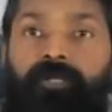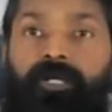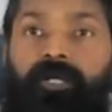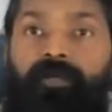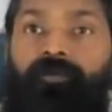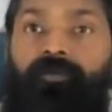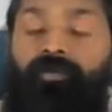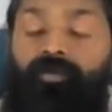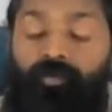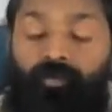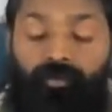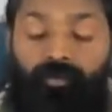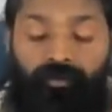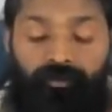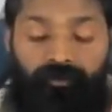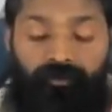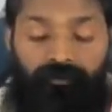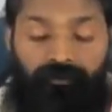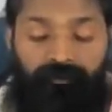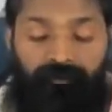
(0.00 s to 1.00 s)
and
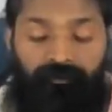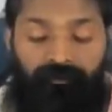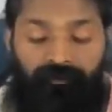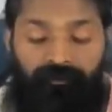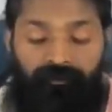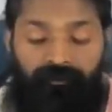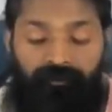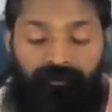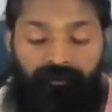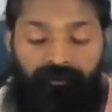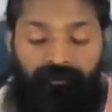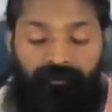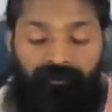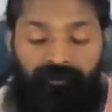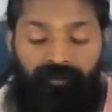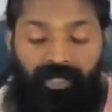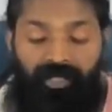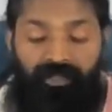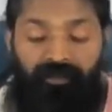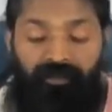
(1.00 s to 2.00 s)
soon
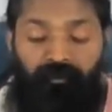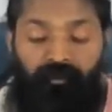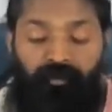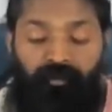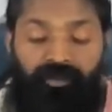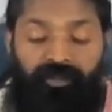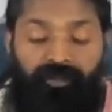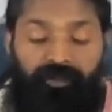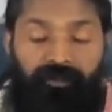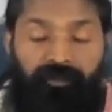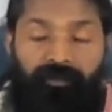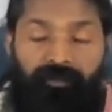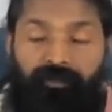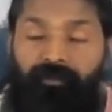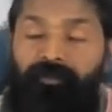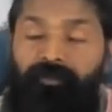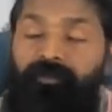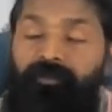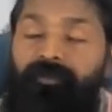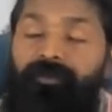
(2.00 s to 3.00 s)
I can predict
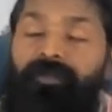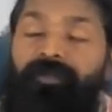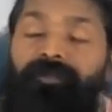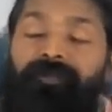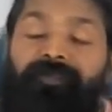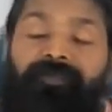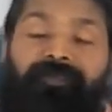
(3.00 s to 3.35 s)
you today.